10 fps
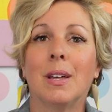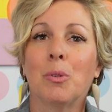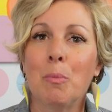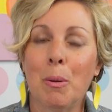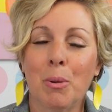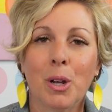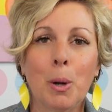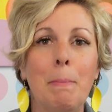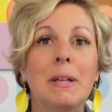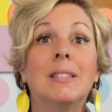then remember you're
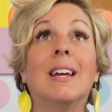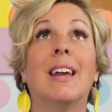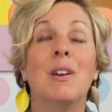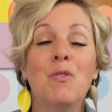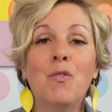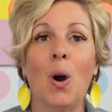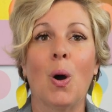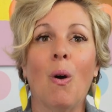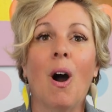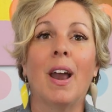missing
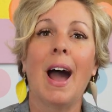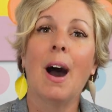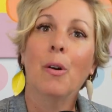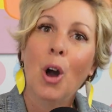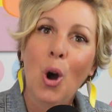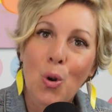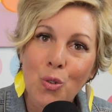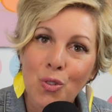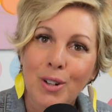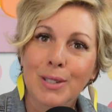info on how the
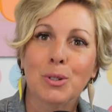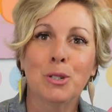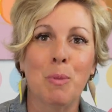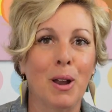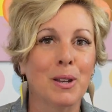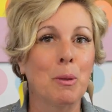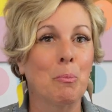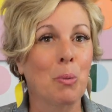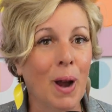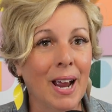ovaries respond to the
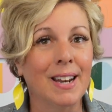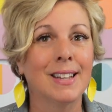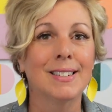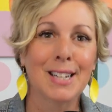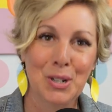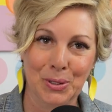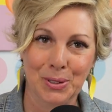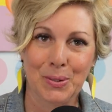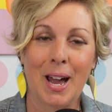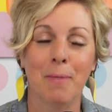brain signals,
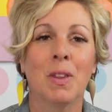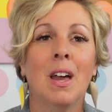okay?